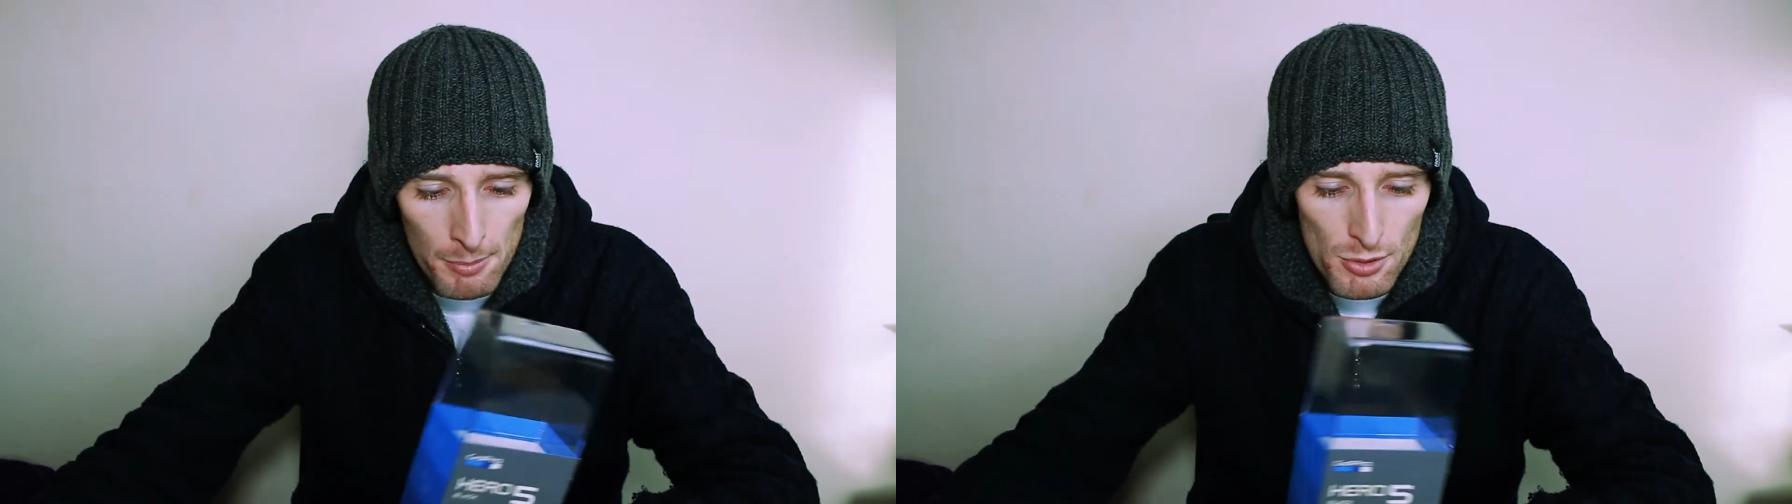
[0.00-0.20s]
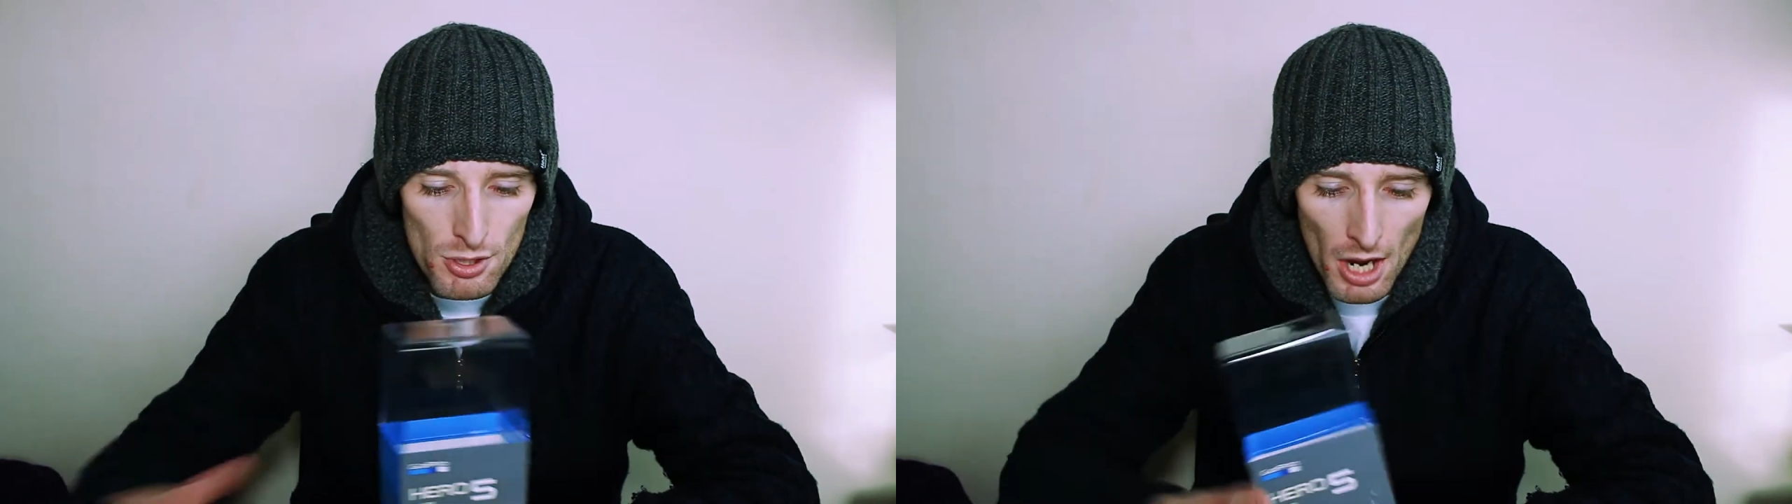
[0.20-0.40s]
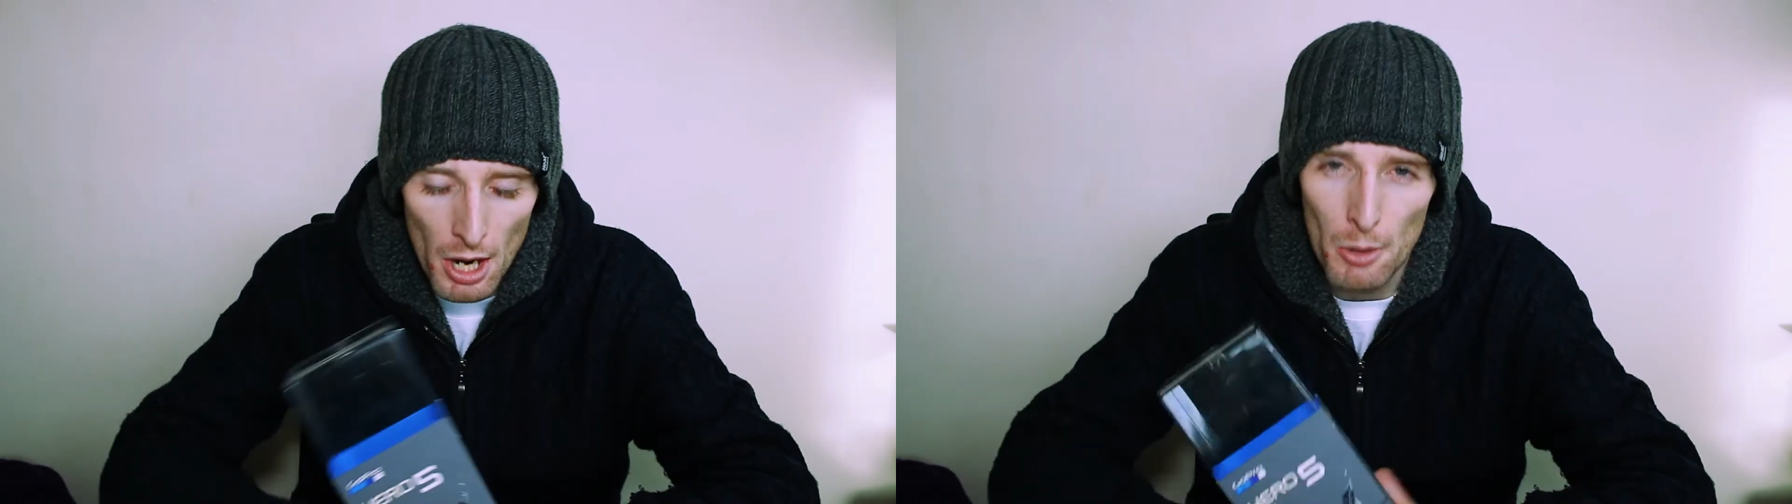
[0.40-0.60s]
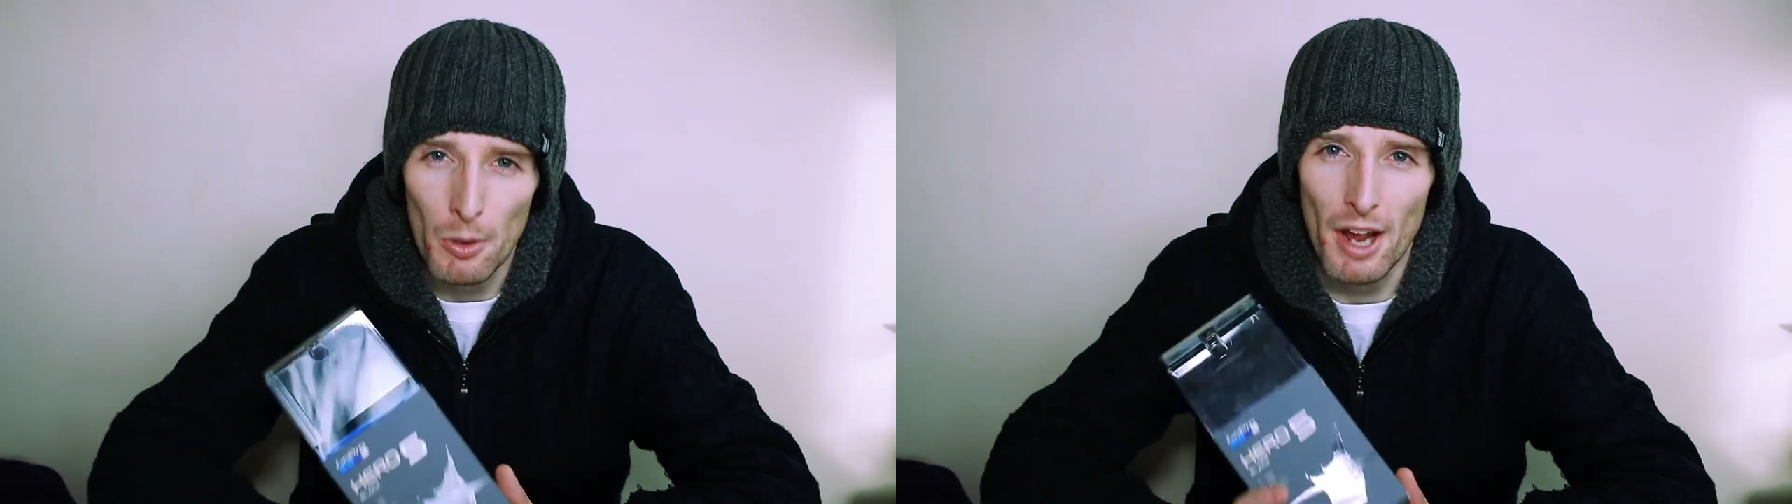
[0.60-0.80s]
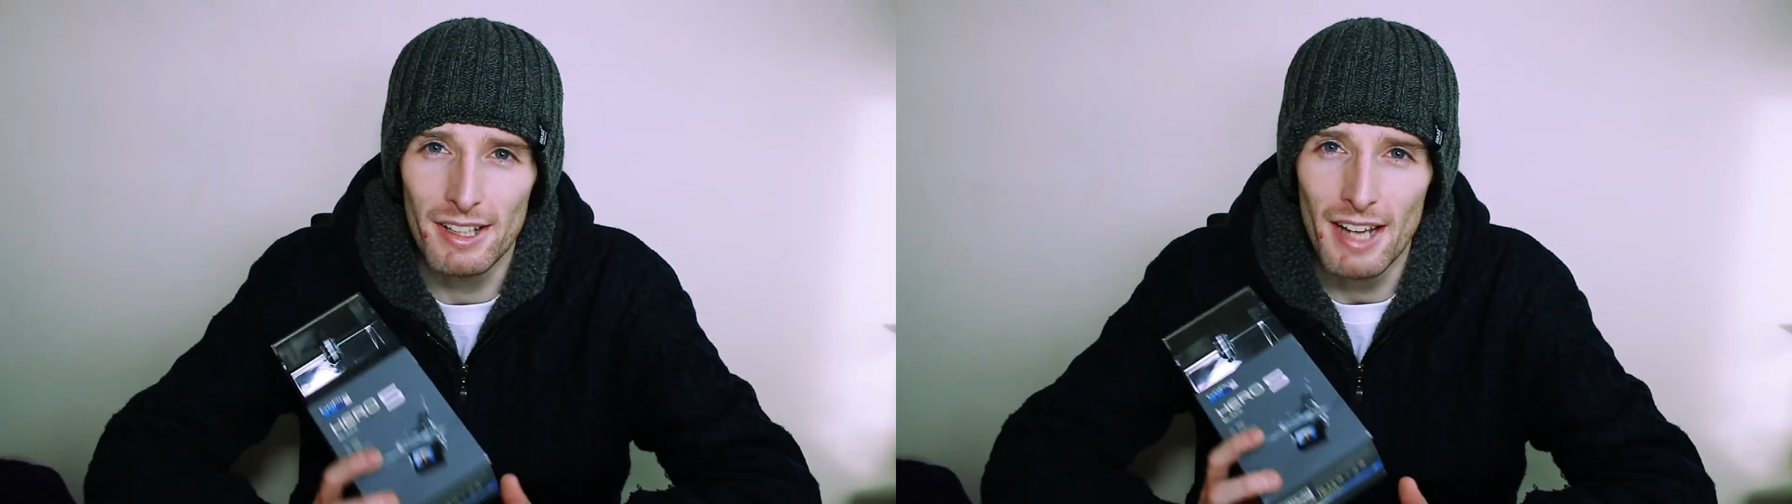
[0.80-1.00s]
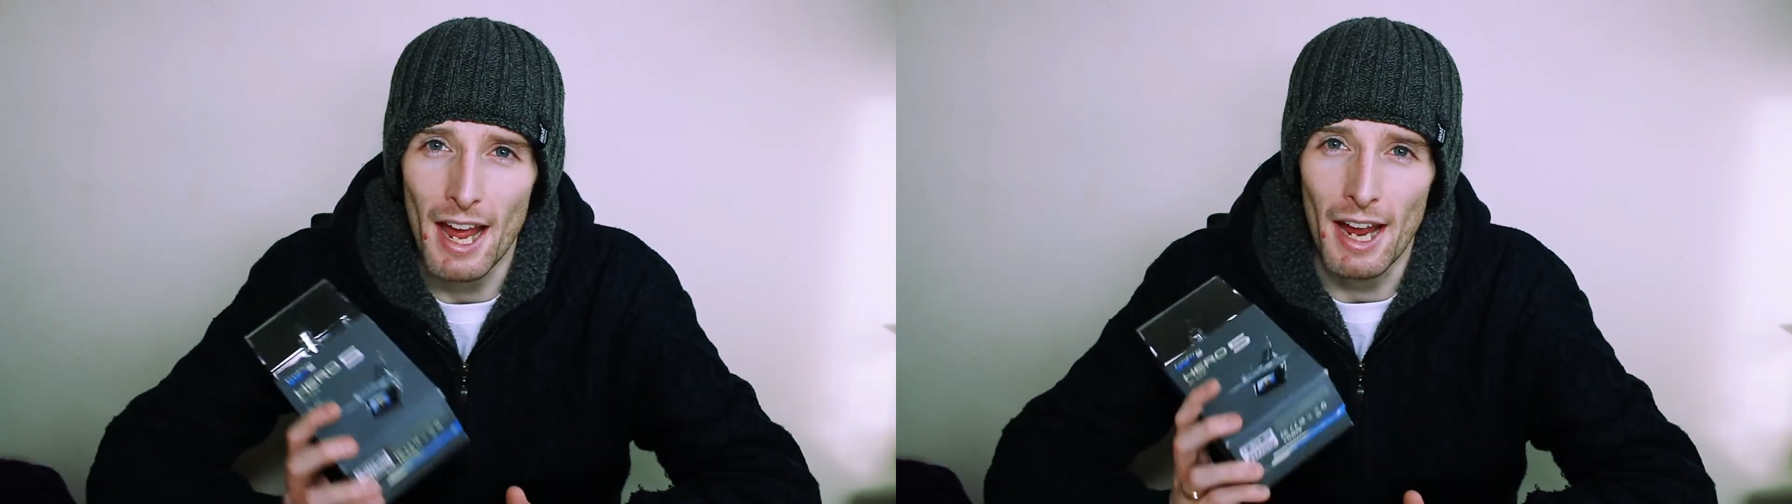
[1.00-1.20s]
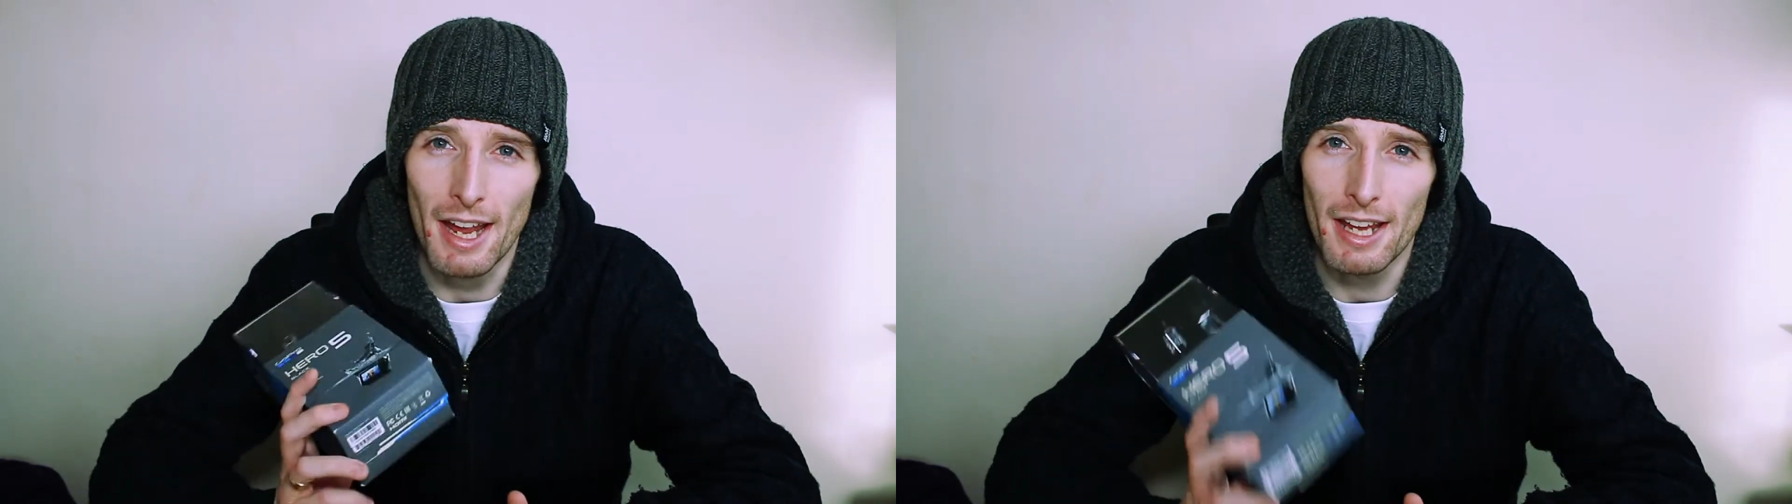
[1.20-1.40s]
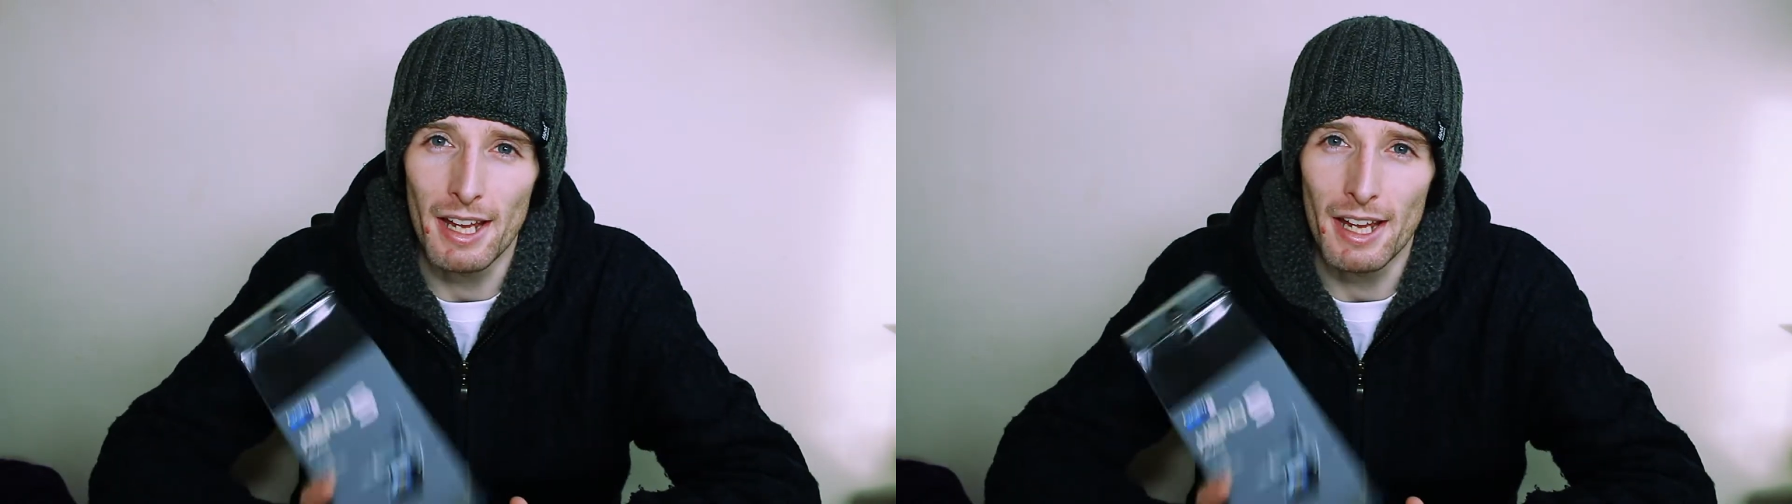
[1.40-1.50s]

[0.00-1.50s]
So yeah,